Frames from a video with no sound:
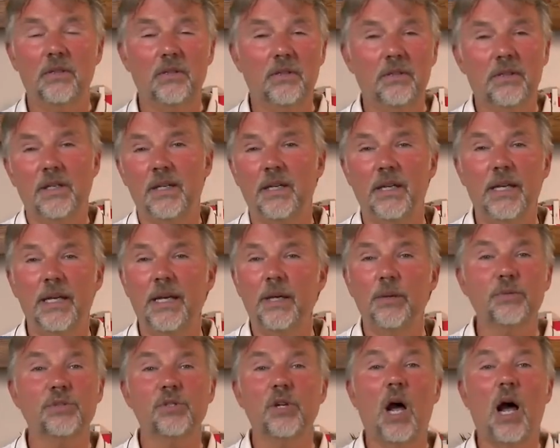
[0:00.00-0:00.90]
it
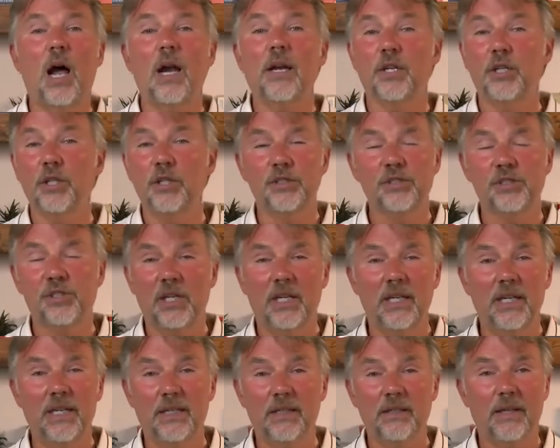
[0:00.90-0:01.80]
was not a good
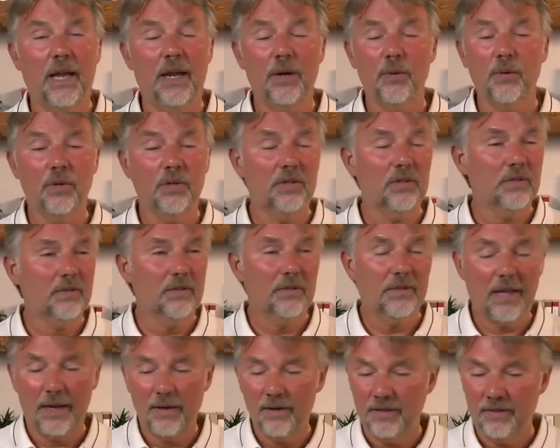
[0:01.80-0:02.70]
scene.
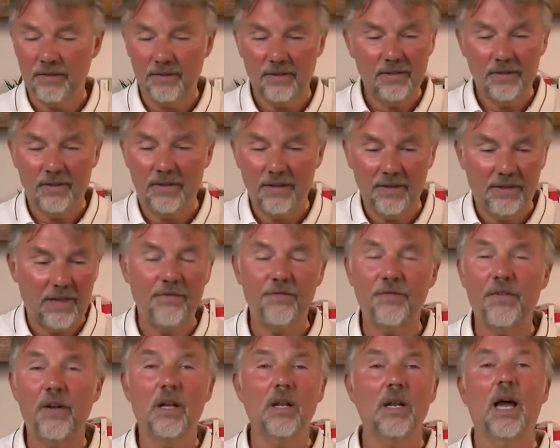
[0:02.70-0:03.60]
They
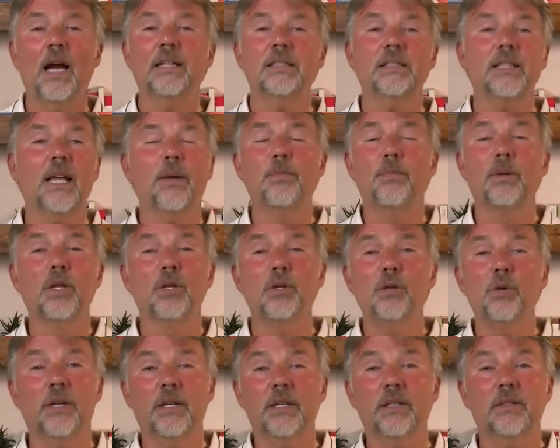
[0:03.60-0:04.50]
felt like they
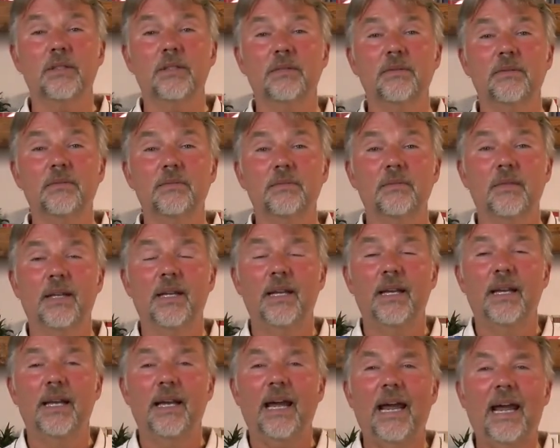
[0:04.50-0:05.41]
blew it.
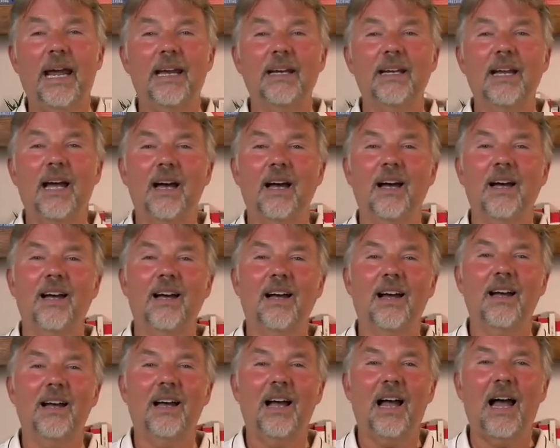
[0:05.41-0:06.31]
And
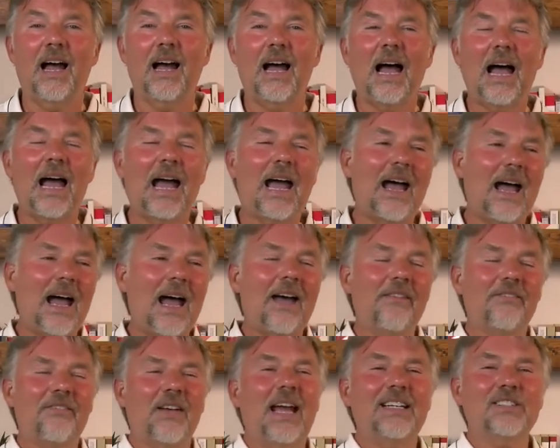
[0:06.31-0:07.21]

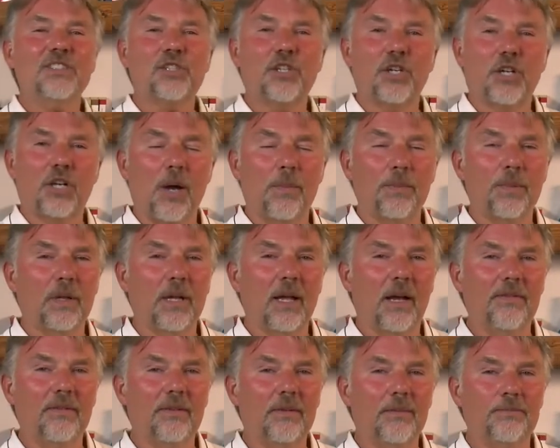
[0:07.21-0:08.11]
I've asked a couple
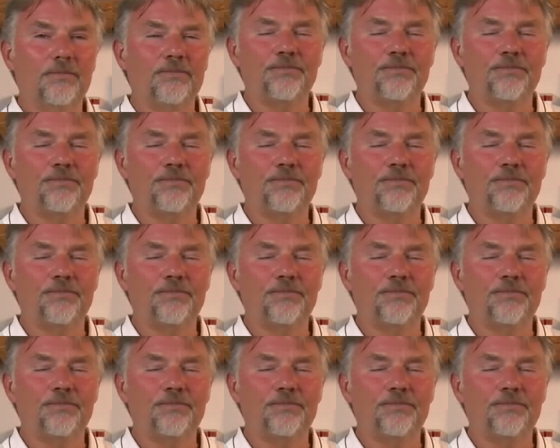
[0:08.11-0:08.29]
of them,